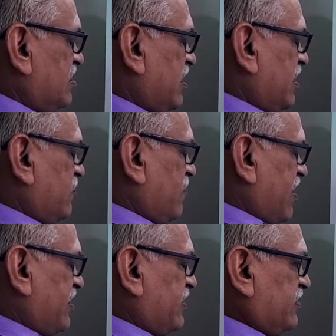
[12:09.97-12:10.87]
and
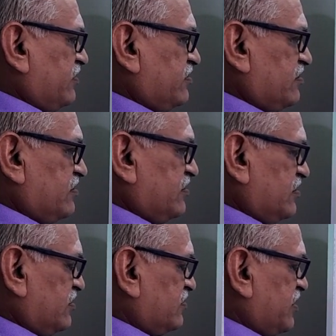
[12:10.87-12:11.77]
y is
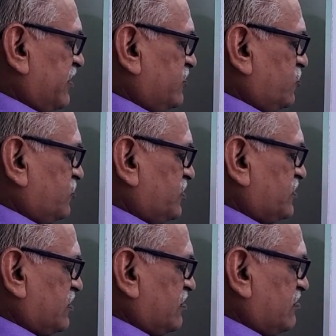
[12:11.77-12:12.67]
sin 2
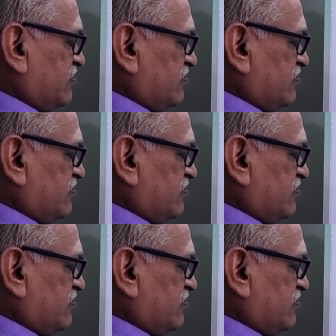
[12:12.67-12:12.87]
theta.